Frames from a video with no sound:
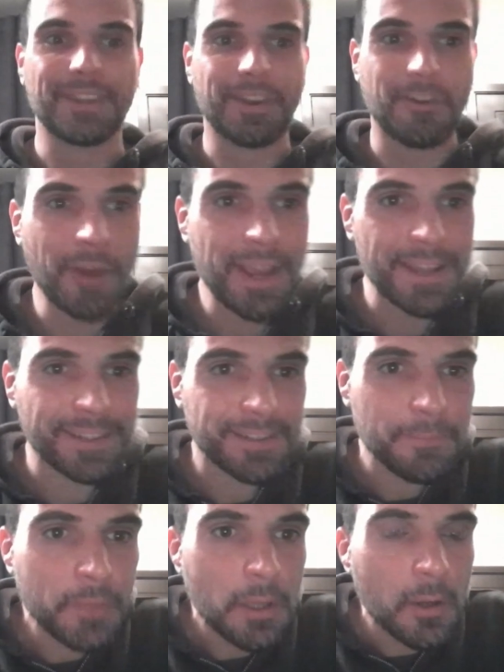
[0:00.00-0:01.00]
Great.
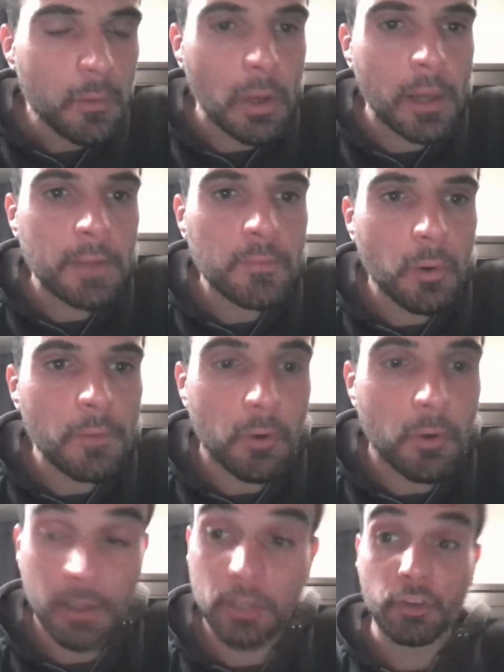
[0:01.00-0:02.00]
Well, let's roll
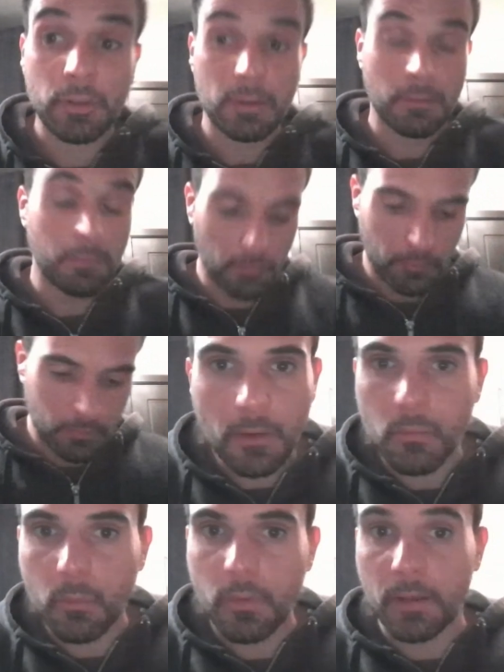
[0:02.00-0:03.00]
for initiative first
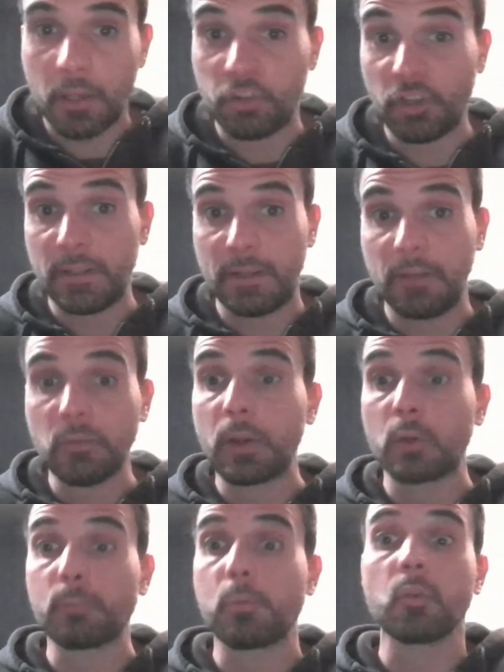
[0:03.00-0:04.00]
with agility. So I
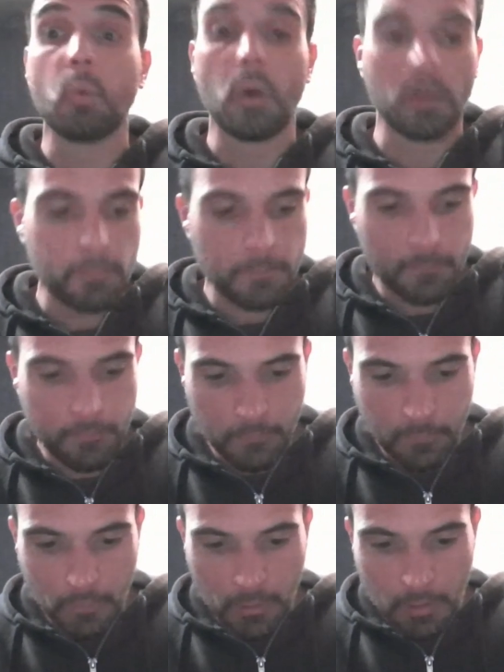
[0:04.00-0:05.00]
got +1.
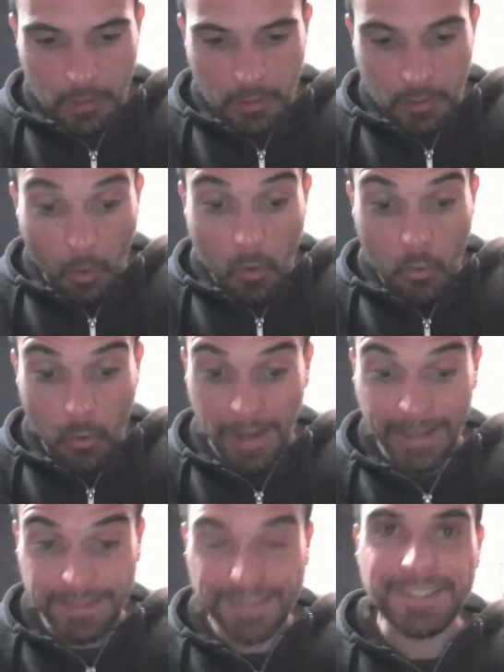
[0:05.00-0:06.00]
Oh,
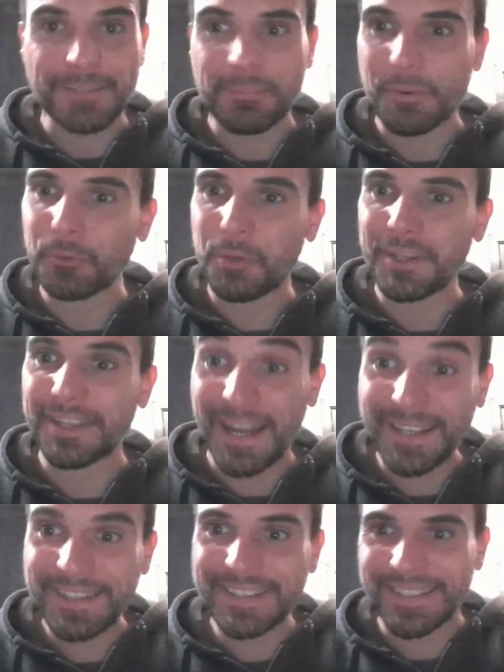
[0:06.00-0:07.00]
18 +1,
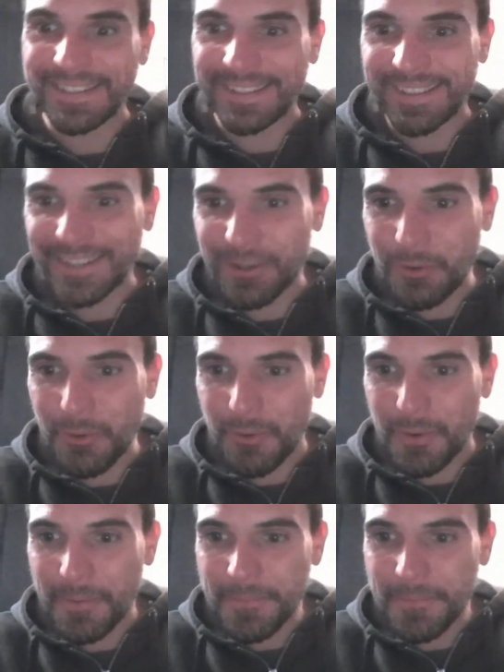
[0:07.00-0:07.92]
19. Cool.